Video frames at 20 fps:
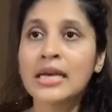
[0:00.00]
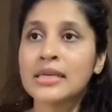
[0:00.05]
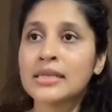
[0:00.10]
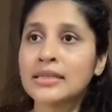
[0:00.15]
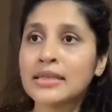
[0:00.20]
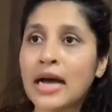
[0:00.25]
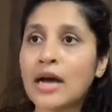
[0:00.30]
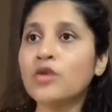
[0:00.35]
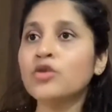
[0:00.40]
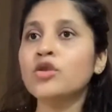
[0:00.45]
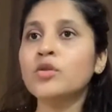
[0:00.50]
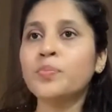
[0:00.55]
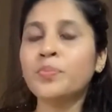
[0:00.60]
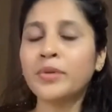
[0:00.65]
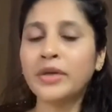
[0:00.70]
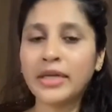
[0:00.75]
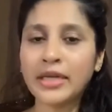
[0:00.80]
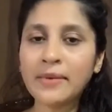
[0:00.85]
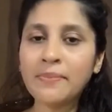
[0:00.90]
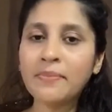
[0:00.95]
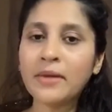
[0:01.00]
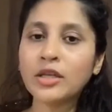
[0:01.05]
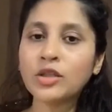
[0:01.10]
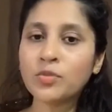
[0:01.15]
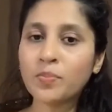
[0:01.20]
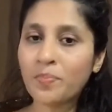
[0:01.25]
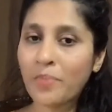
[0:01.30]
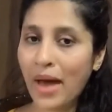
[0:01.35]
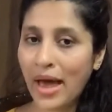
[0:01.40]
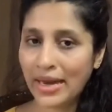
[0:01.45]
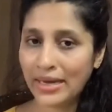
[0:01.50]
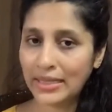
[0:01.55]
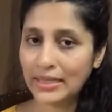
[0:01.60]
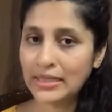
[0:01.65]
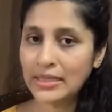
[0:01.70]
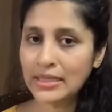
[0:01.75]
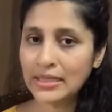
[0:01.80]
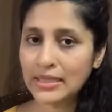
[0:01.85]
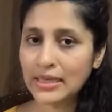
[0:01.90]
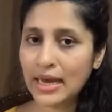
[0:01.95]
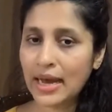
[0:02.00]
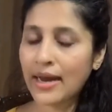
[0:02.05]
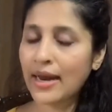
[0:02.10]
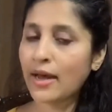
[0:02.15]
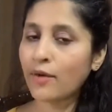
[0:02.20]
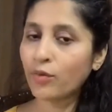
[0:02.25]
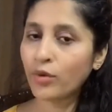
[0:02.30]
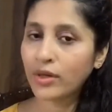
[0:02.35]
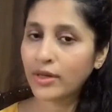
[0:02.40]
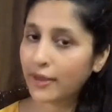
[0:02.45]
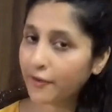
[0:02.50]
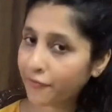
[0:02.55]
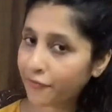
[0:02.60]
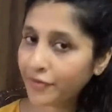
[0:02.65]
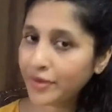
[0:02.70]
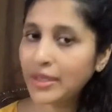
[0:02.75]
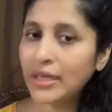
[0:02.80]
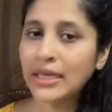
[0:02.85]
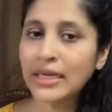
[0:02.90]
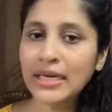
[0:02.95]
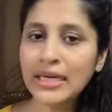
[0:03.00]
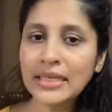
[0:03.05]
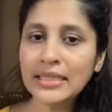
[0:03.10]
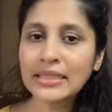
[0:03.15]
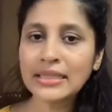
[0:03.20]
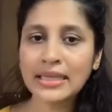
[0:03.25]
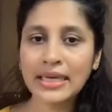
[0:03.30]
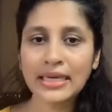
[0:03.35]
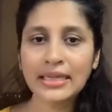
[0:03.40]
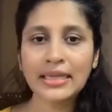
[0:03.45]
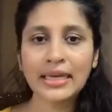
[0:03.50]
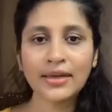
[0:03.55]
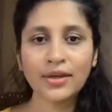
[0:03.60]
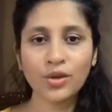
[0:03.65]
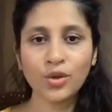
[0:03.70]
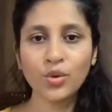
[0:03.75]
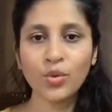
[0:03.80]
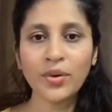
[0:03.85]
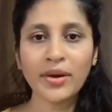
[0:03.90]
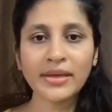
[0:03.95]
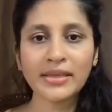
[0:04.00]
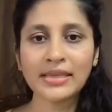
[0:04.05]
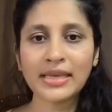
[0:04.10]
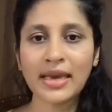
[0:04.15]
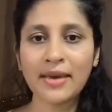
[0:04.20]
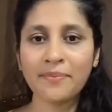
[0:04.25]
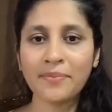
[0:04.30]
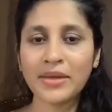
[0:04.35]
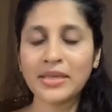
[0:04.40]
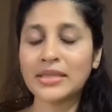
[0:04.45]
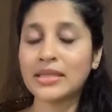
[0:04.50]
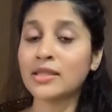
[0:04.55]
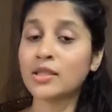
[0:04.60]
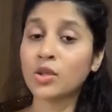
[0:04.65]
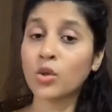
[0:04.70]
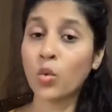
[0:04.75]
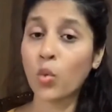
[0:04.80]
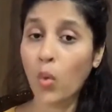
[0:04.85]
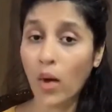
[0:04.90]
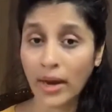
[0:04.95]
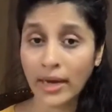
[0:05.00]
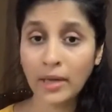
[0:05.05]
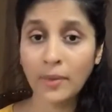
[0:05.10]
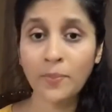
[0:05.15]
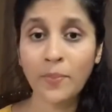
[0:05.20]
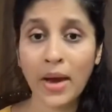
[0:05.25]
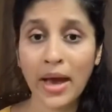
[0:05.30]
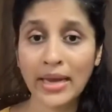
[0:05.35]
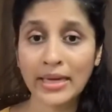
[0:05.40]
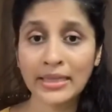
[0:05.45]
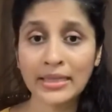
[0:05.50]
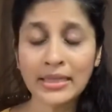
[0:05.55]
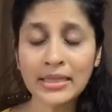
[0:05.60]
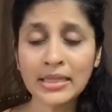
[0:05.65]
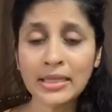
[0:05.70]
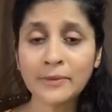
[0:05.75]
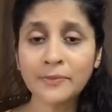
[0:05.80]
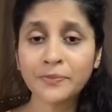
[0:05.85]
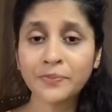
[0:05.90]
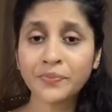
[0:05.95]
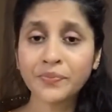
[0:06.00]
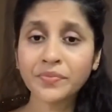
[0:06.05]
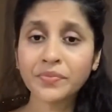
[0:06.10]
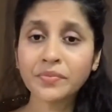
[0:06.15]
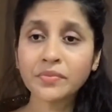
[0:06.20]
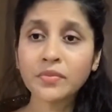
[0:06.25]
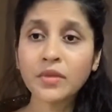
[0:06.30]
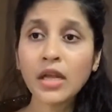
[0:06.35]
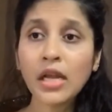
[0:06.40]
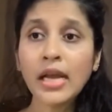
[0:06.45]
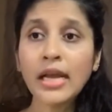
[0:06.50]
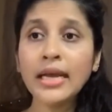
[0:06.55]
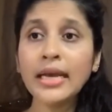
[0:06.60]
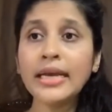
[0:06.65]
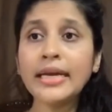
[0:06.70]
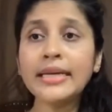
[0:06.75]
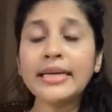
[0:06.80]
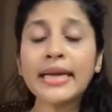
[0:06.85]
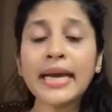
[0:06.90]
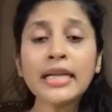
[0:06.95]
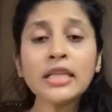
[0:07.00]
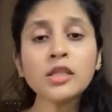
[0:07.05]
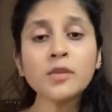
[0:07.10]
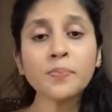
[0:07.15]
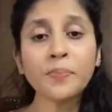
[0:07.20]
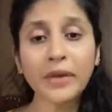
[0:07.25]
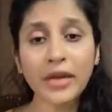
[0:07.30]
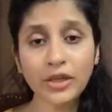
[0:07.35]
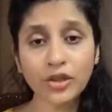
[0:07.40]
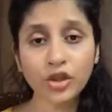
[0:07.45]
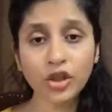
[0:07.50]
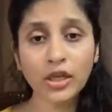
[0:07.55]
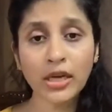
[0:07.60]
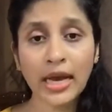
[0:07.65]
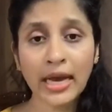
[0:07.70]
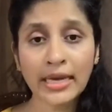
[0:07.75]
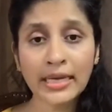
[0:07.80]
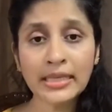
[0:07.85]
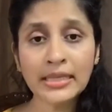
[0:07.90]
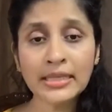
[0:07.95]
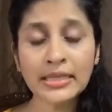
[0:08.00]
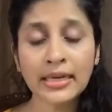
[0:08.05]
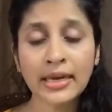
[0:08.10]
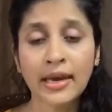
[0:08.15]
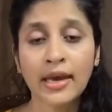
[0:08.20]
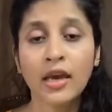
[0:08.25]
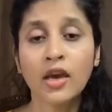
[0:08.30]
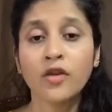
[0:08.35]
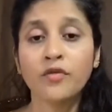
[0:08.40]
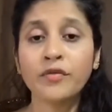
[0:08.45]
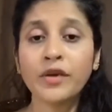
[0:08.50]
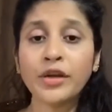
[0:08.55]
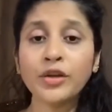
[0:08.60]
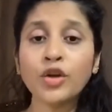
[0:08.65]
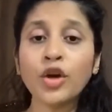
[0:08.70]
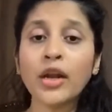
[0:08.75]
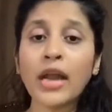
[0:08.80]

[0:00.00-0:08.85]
Sounds pretty much balanced and I would definitely say that US MS is quite balanced it gets pressurized when